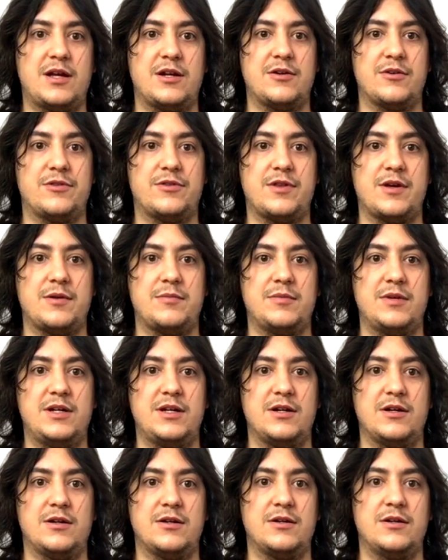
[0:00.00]
and your thumb
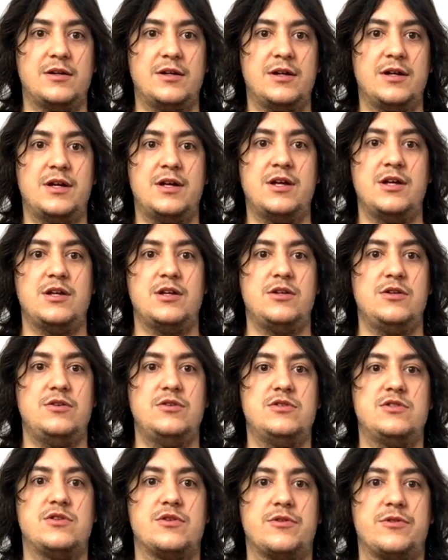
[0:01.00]
here, you
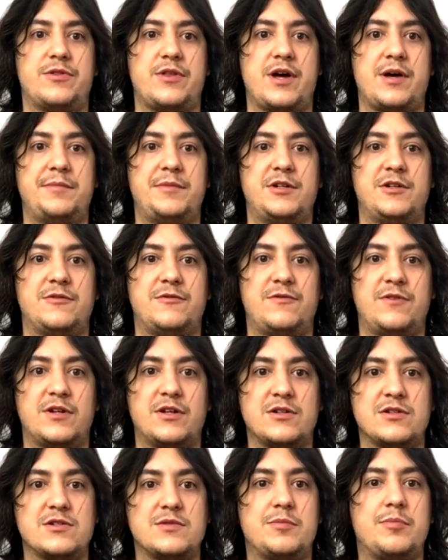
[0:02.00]
use your thumb and your
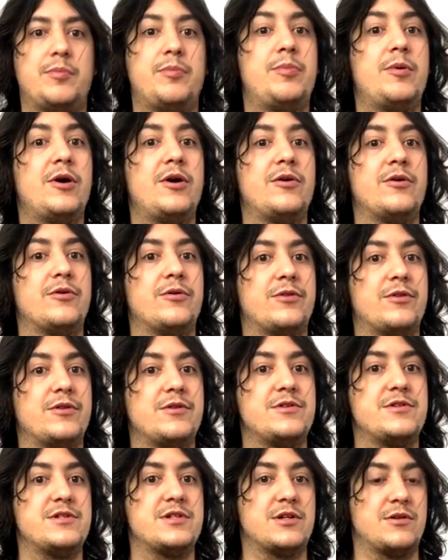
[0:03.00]
fingers both
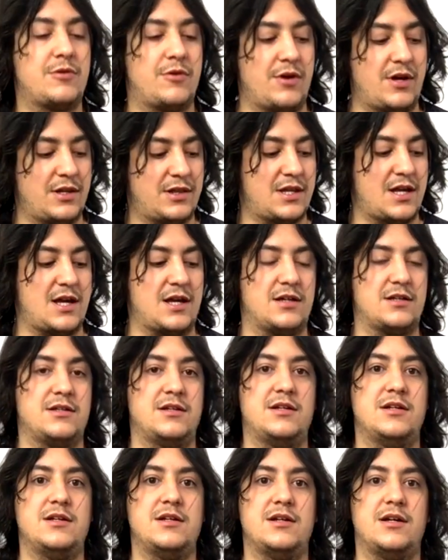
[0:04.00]
to create
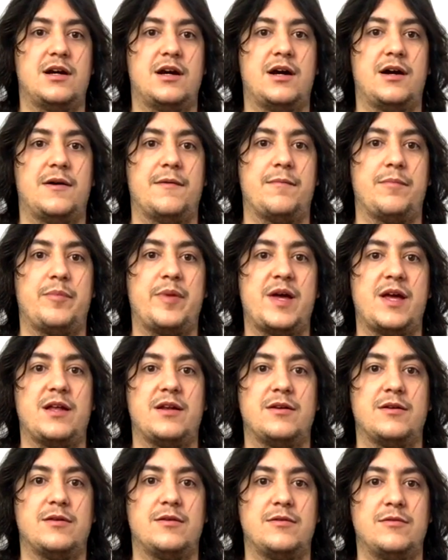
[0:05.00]
that um,
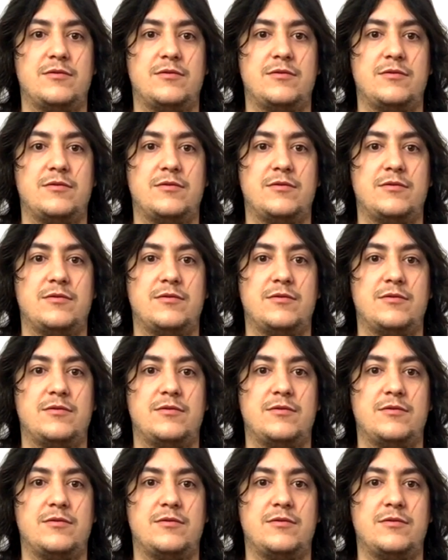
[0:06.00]
bend.